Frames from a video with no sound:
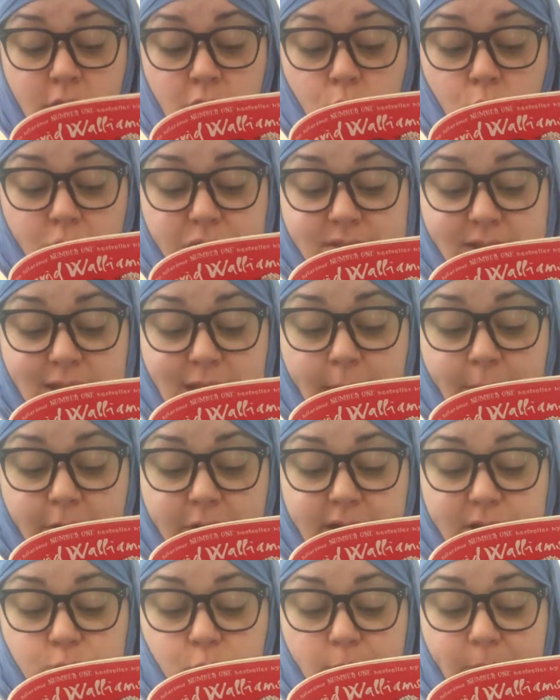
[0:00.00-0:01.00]
where
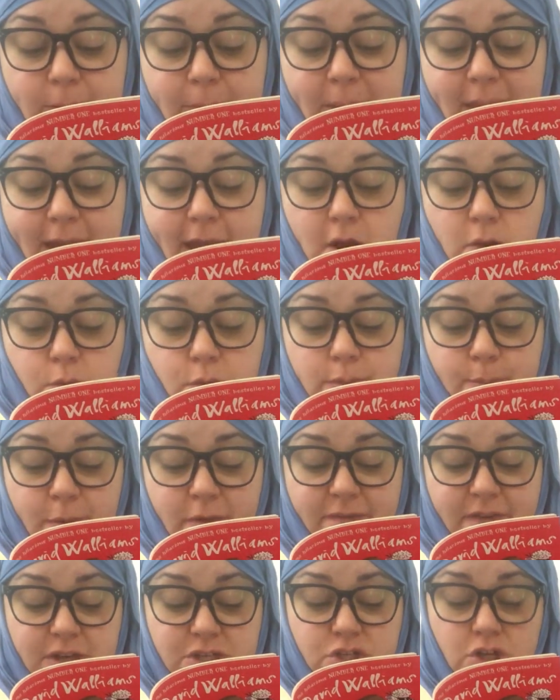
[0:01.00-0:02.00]
celebrities would be paired with
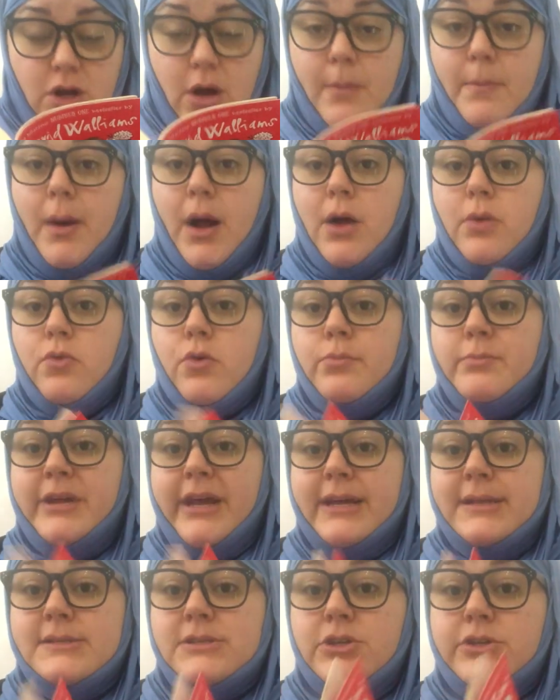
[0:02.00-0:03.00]
professional ballroom
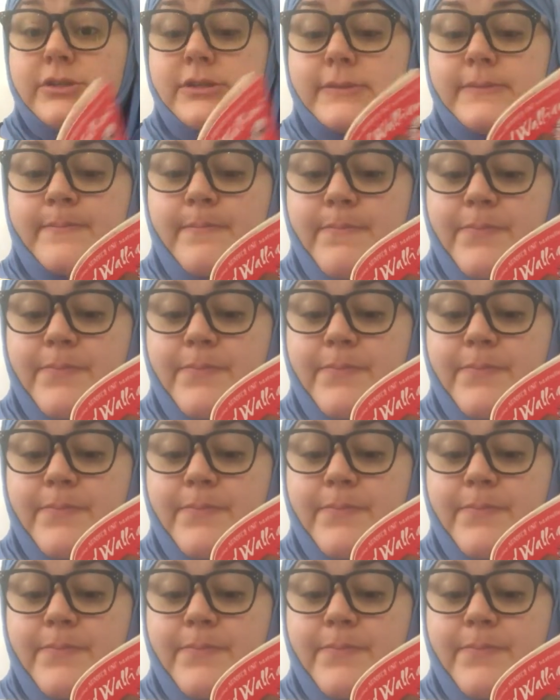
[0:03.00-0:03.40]
dancers.